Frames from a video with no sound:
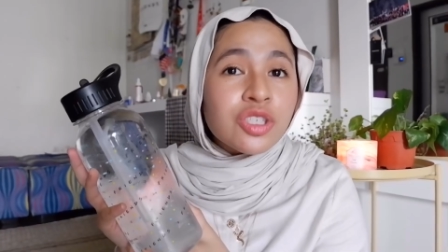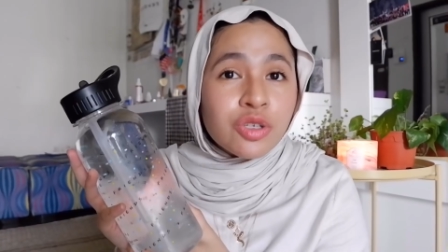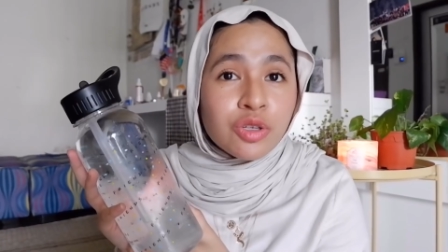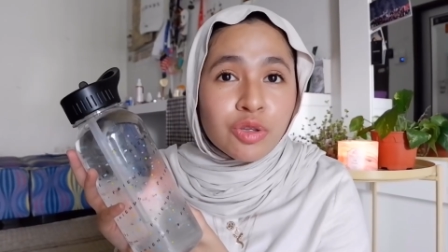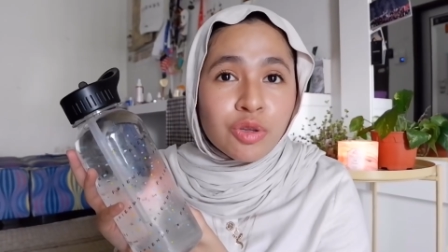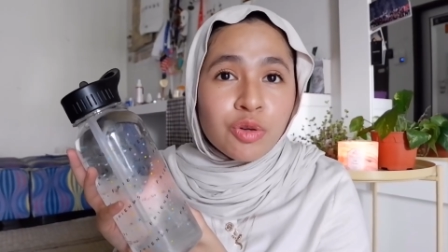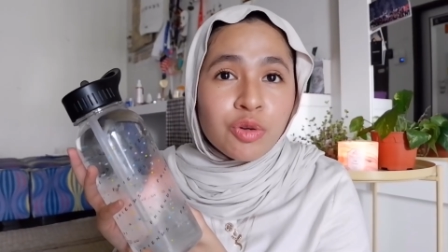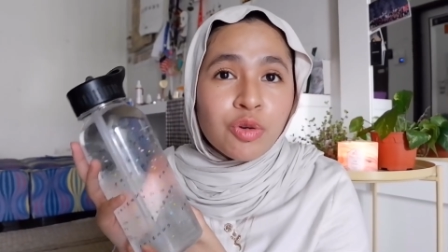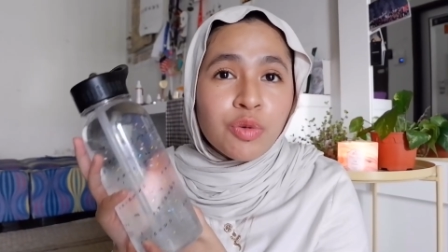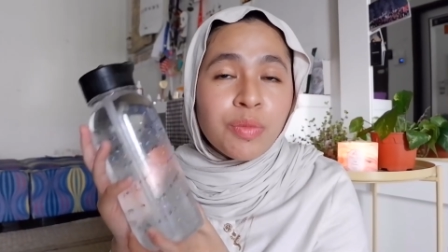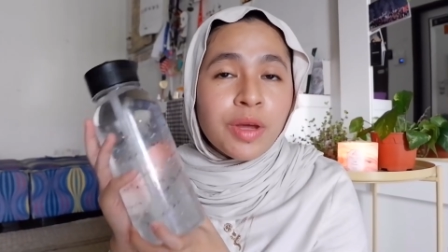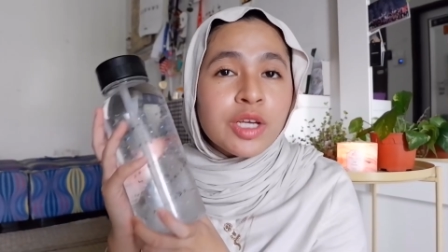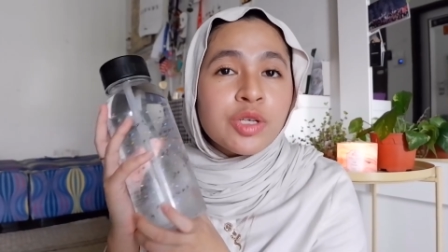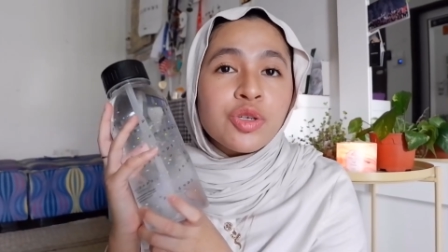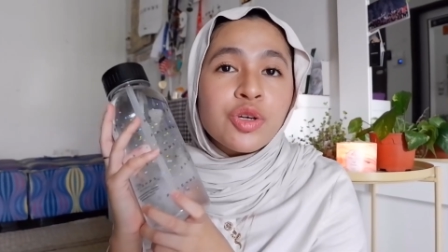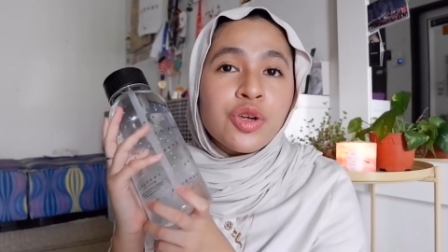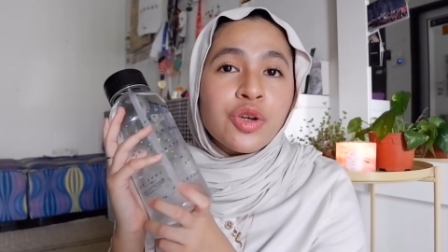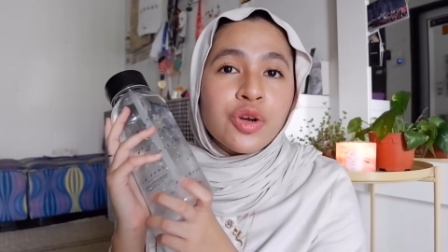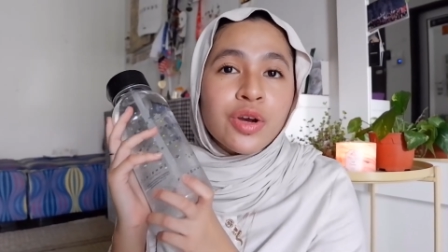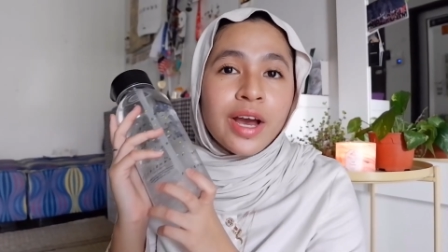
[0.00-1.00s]
should too. Make
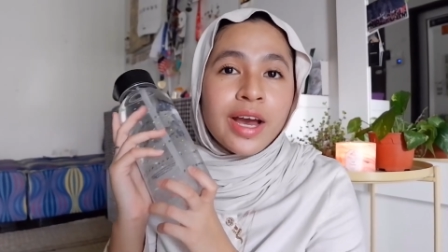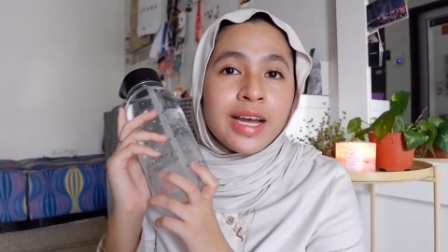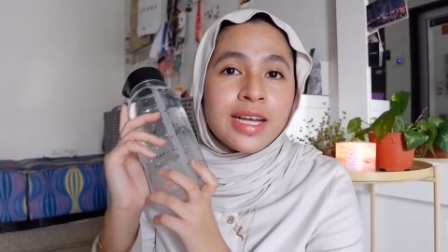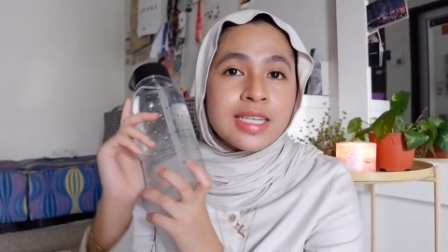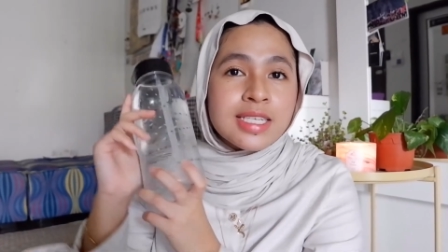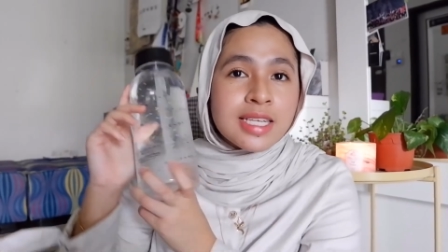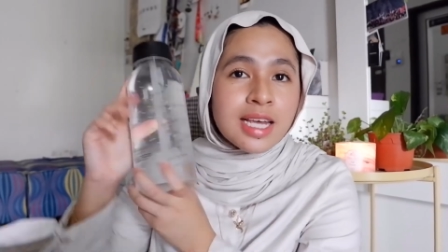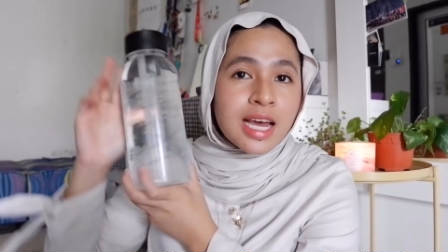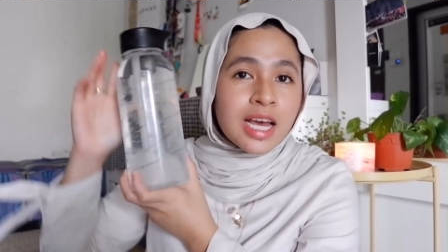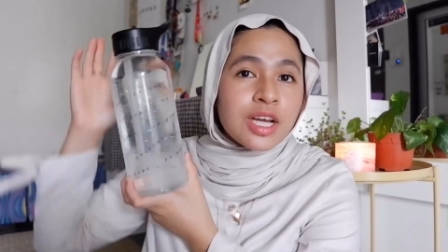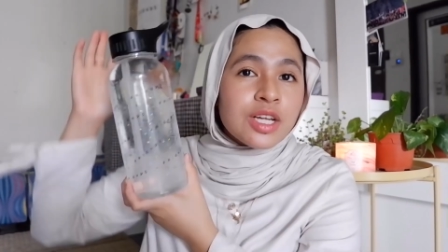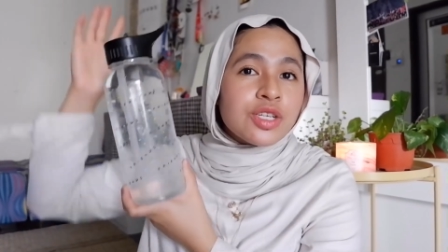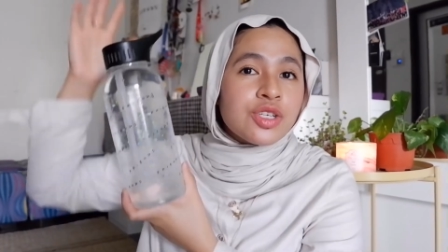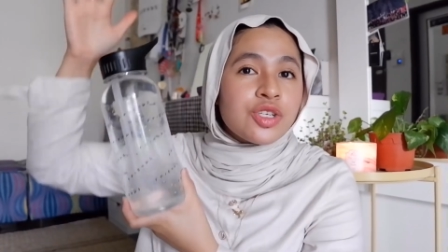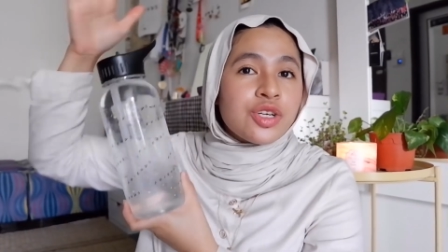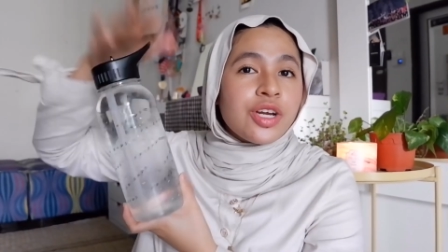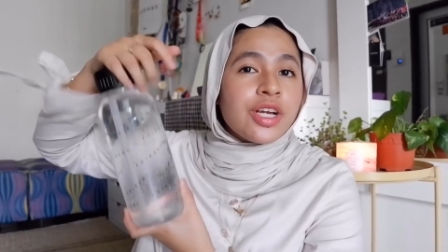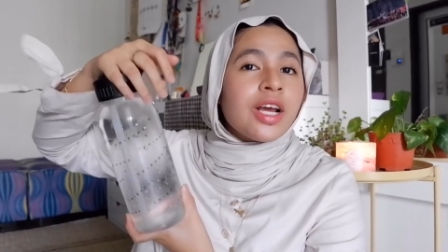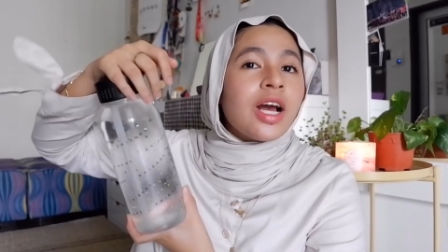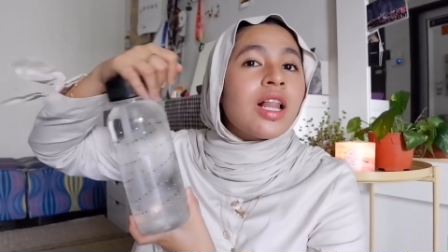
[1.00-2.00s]
sure you guys
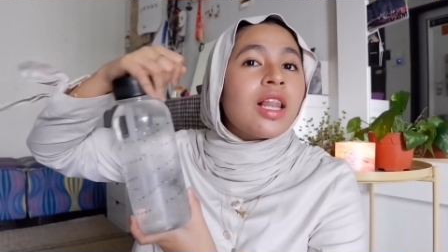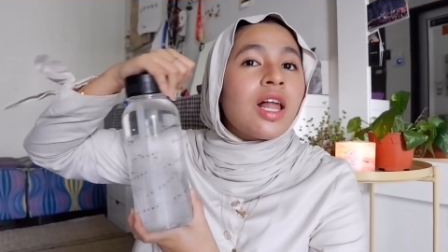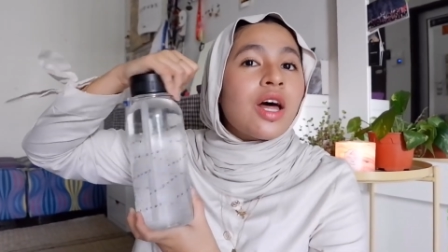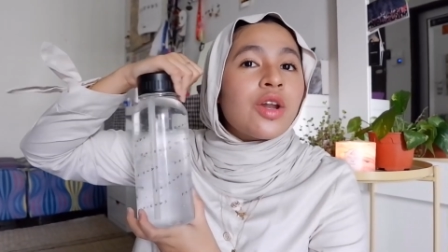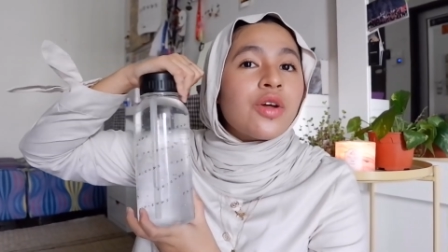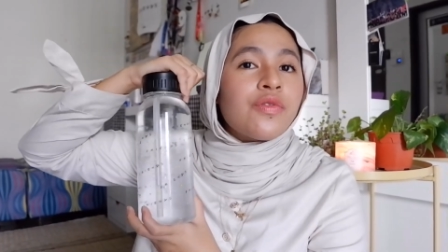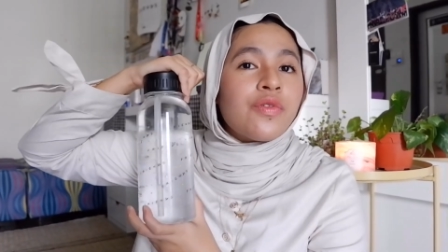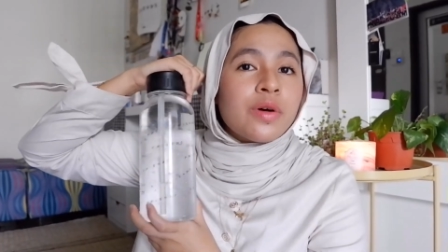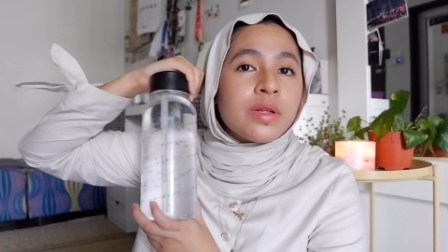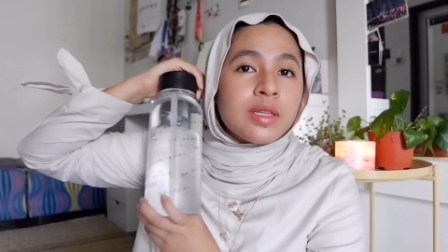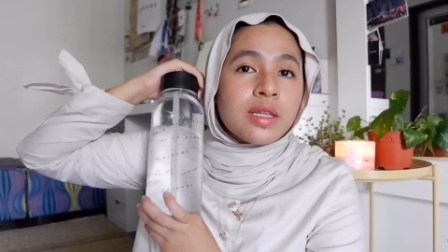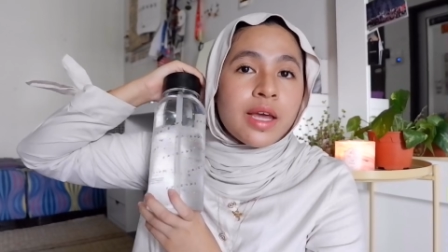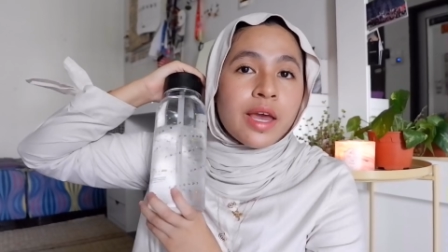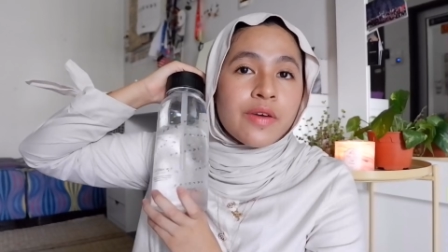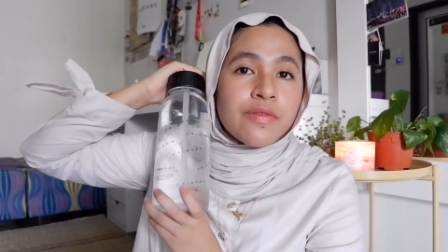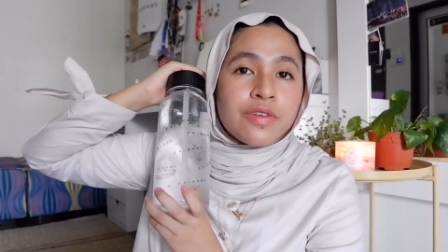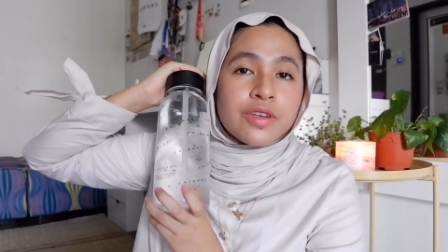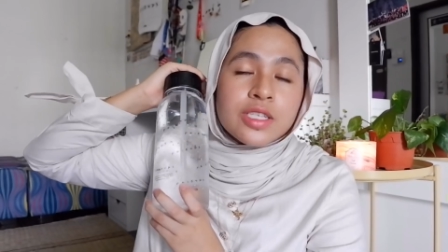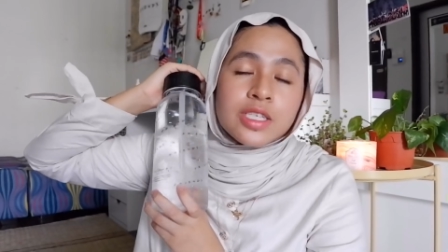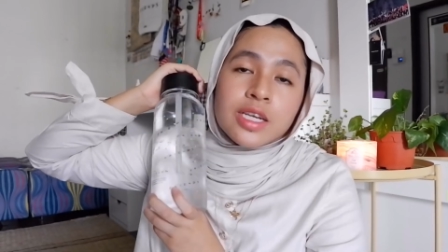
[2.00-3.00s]
drink a lot of water
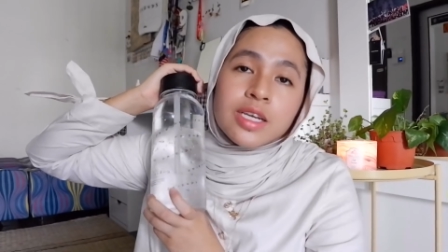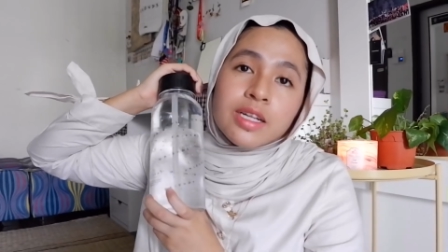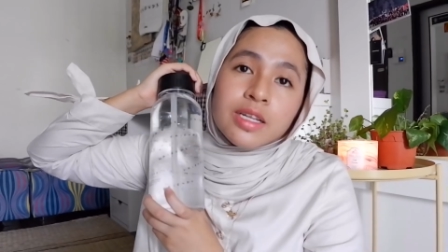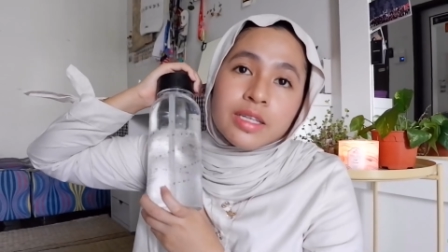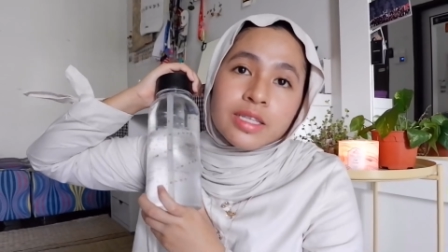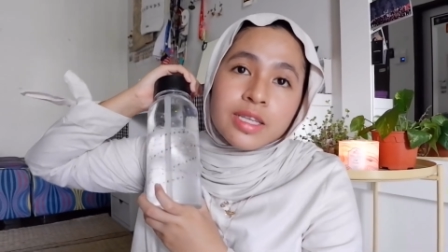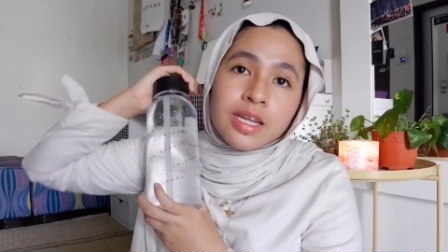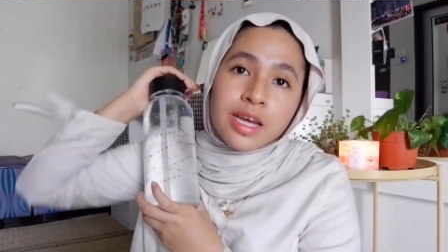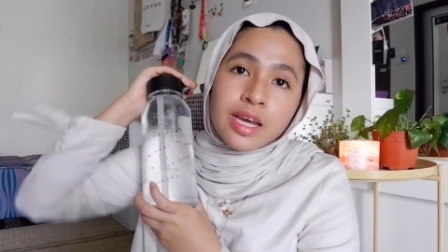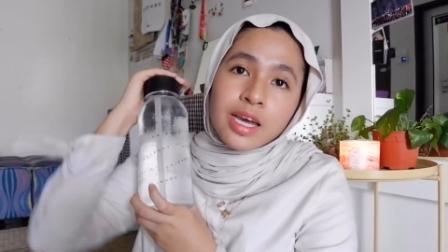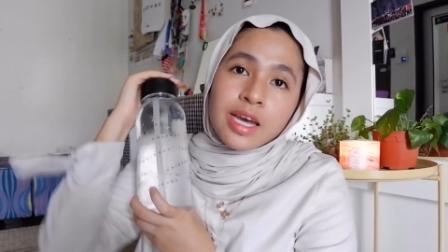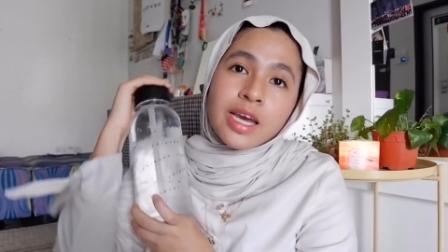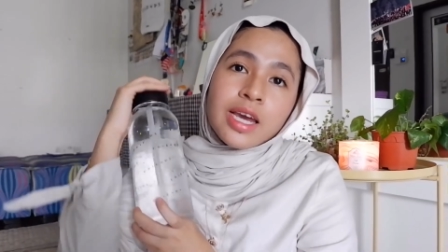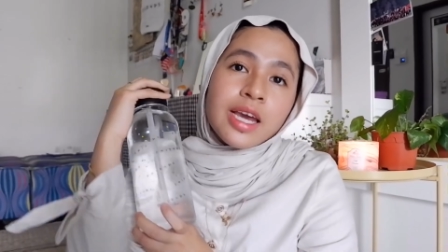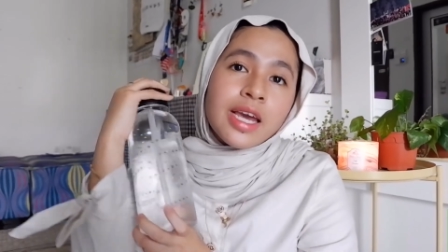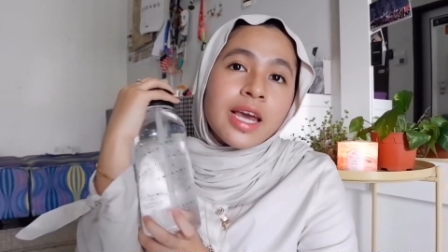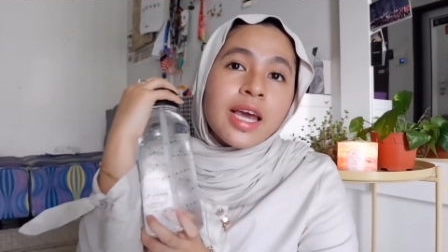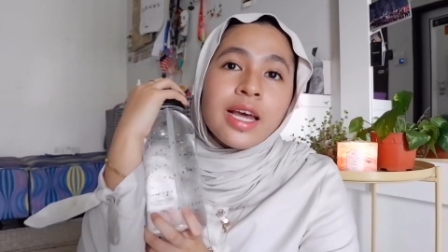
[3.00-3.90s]
every single day.